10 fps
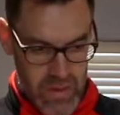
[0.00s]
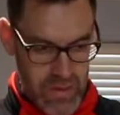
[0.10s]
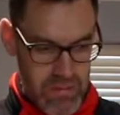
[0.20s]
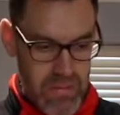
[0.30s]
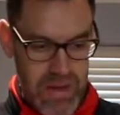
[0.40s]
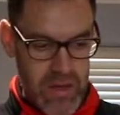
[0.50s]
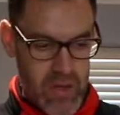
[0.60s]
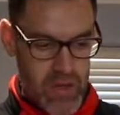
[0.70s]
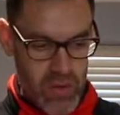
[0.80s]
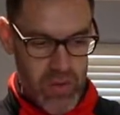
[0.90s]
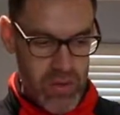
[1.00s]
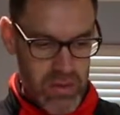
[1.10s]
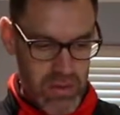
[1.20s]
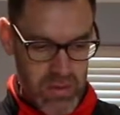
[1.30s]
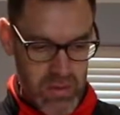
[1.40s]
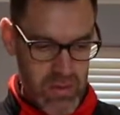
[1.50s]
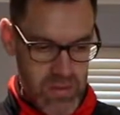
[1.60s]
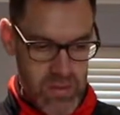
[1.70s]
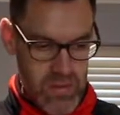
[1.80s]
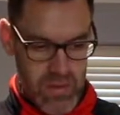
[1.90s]
So make sure
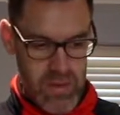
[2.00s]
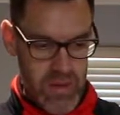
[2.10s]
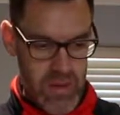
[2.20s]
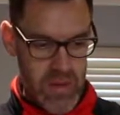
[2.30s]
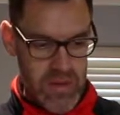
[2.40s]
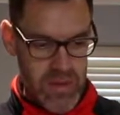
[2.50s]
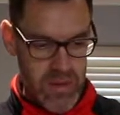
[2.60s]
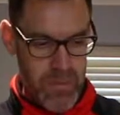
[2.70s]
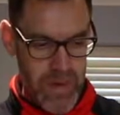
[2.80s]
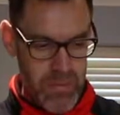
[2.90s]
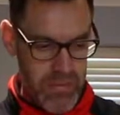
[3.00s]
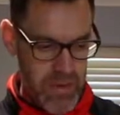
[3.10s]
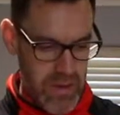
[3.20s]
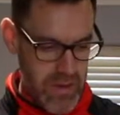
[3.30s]
you don't stick the paper in there.